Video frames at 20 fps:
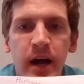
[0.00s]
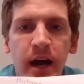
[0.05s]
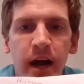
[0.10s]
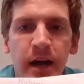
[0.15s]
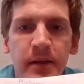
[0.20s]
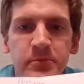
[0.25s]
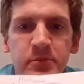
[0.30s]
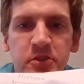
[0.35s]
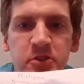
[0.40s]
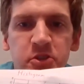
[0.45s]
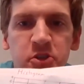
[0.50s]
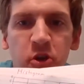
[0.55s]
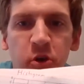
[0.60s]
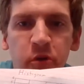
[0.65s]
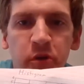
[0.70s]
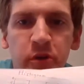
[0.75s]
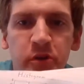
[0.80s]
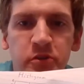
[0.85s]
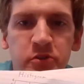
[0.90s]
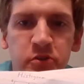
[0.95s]
I'm just
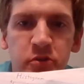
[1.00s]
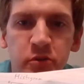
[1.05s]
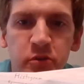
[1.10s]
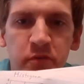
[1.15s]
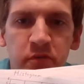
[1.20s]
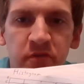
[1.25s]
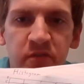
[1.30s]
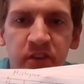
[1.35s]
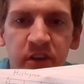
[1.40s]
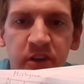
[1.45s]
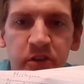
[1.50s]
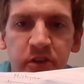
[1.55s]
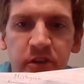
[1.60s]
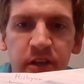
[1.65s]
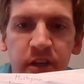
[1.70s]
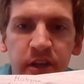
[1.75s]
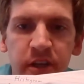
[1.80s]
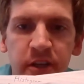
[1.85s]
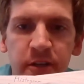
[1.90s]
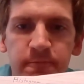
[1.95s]
going to fill
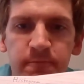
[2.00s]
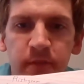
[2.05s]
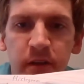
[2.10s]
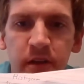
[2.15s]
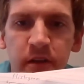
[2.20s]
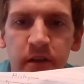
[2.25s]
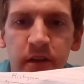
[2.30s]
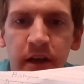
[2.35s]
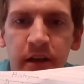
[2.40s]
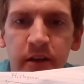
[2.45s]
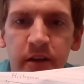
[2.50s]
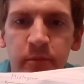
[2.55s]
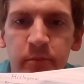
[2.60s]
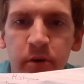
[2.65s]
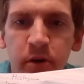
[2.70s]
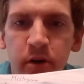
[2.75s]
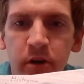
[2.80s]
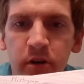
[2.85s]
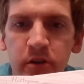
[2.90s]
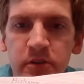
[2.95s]
it in like a
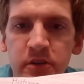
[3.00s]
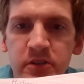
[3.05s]
bar.